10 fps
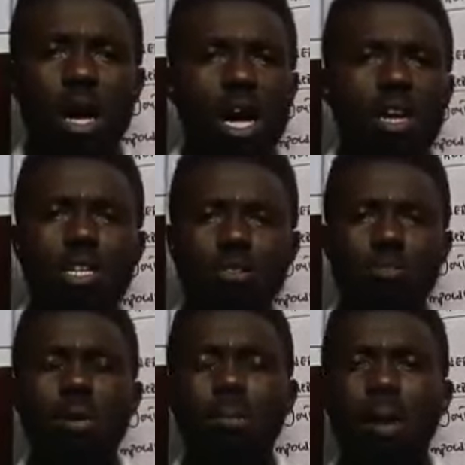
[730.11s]
How can you
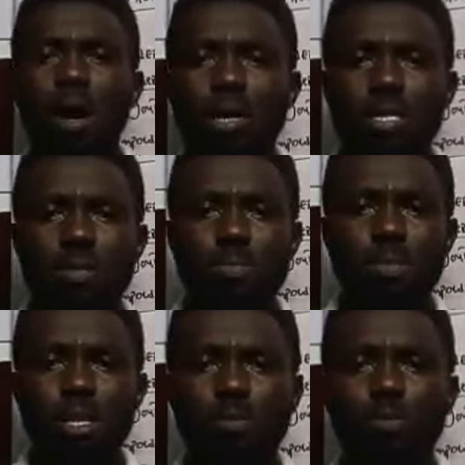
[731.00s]
be empowered
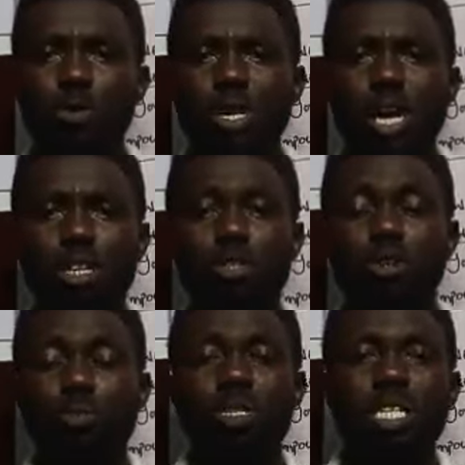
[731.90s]
if you cannot
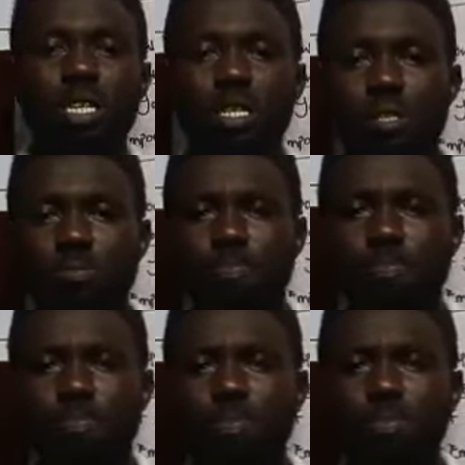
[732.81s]
communicate?
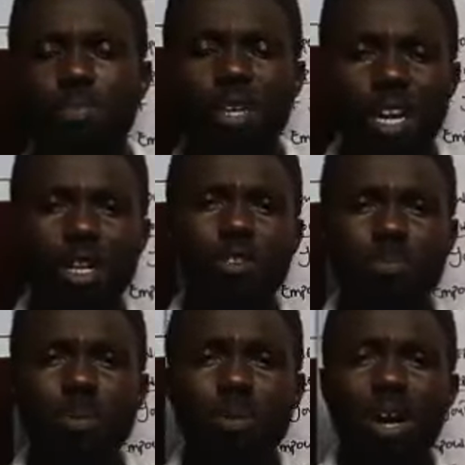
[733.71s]
A lot of
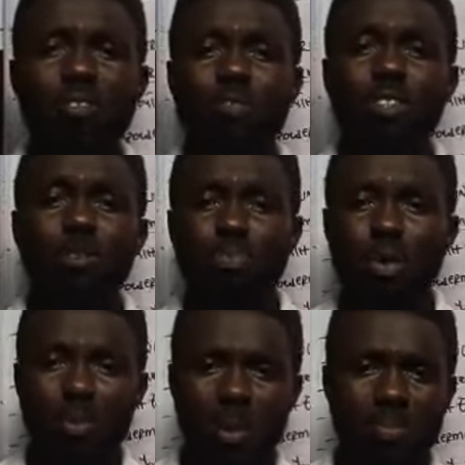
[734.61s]
people have this
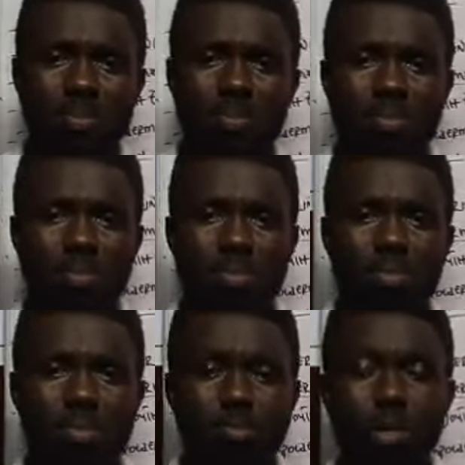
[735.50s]
problem.
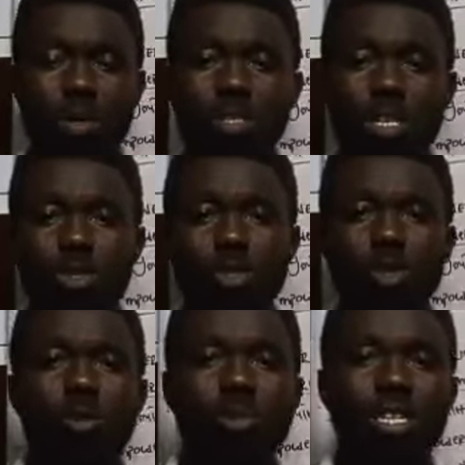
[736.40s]
Because there's no
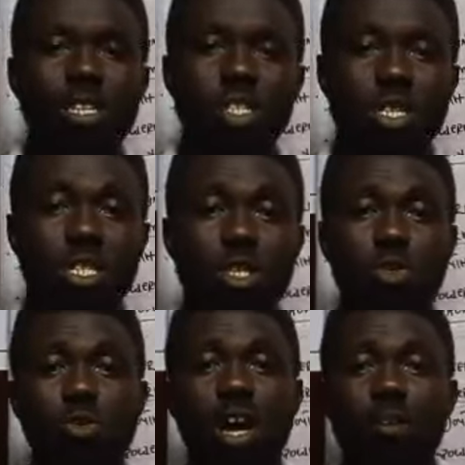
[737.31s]
communication, they
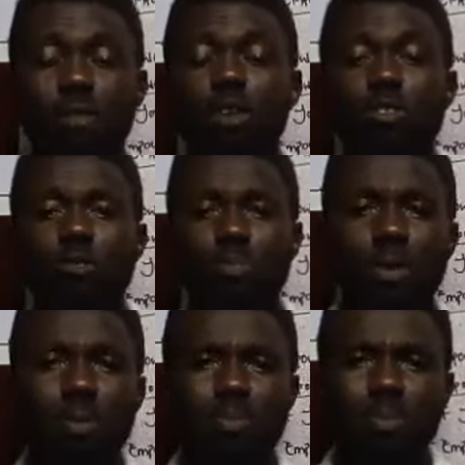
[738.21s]
tend to have a lot of
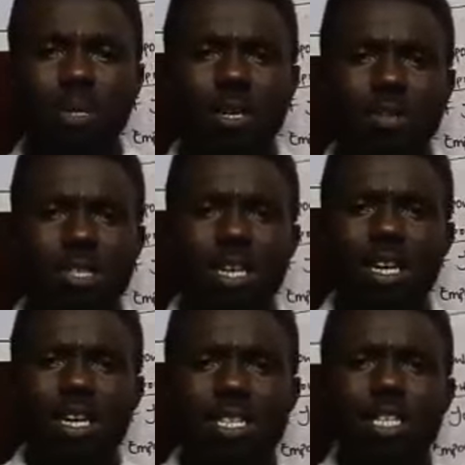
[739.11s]
problems because
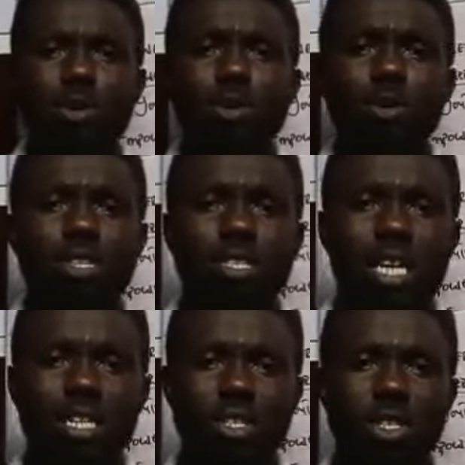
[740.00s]
they don't
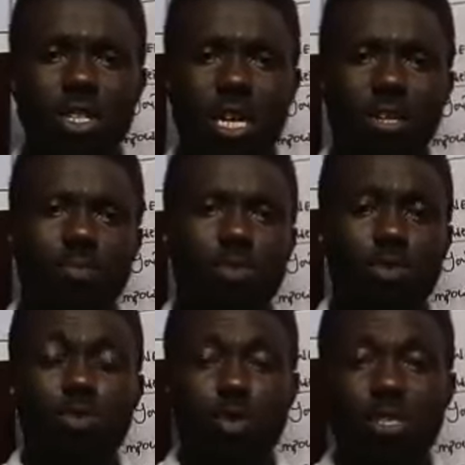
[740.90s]
understand each other.
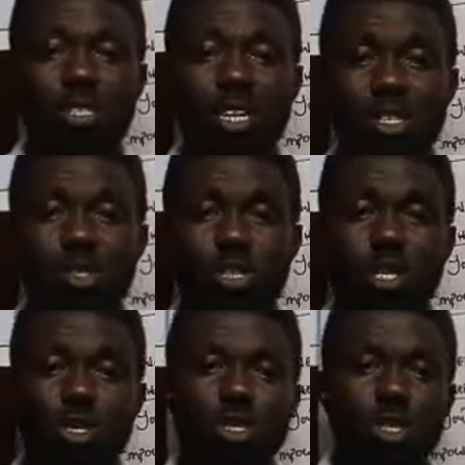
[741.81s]
So to understand each other,
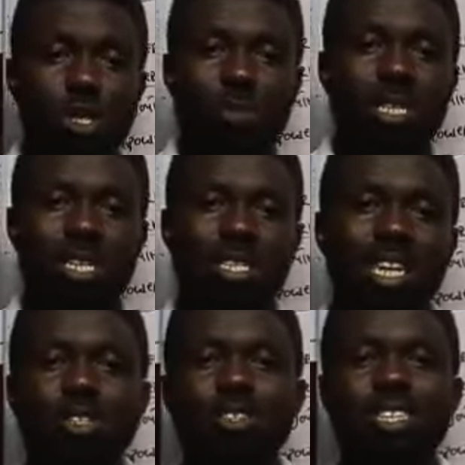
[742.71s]
you need to communicate,
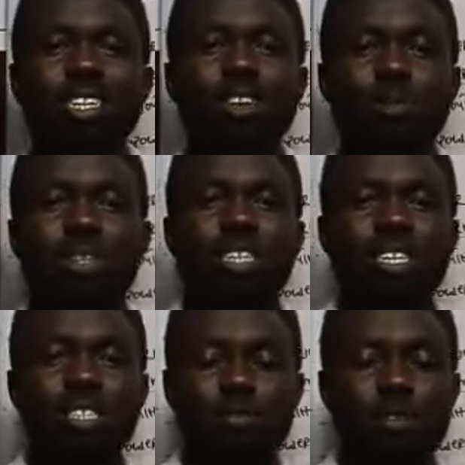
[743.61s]
and you need
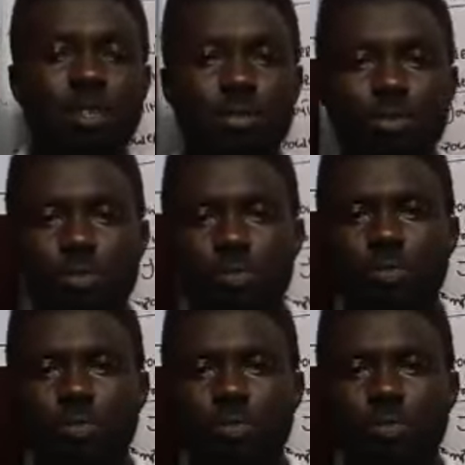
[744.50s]
communicative skills.